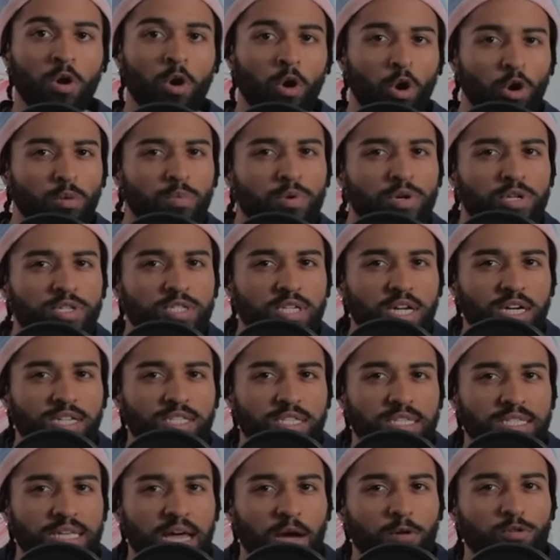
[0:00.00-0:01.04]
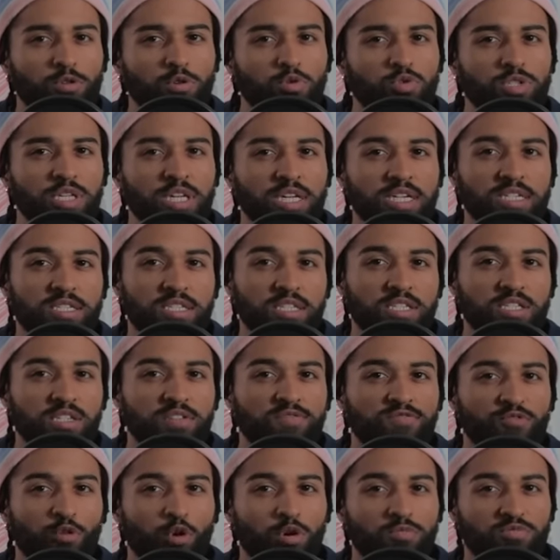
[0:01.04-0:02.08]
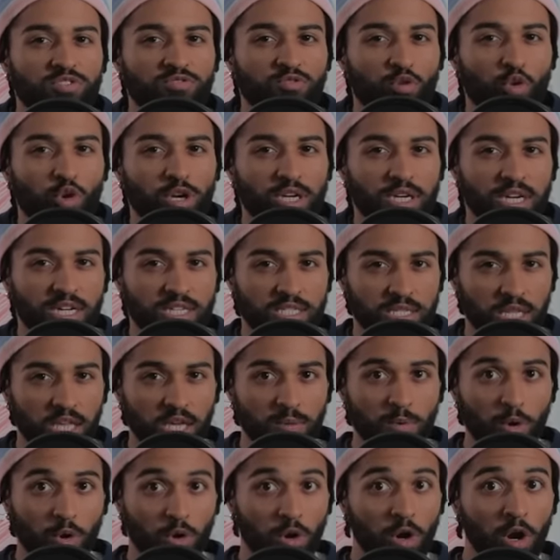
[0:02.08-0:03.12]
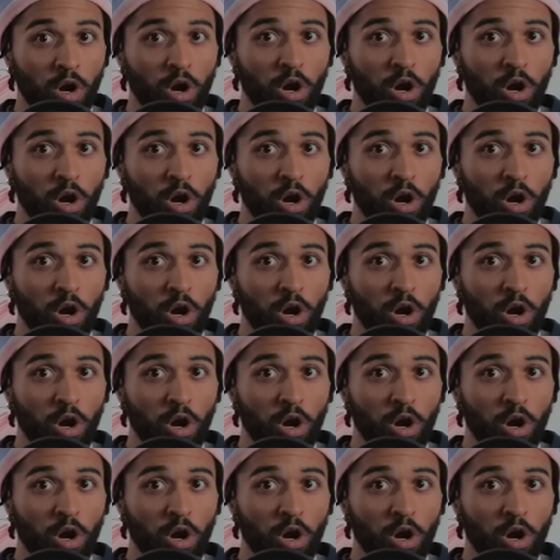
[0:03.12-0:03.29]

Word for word: Herbert discusses how using existing forms of organized labor,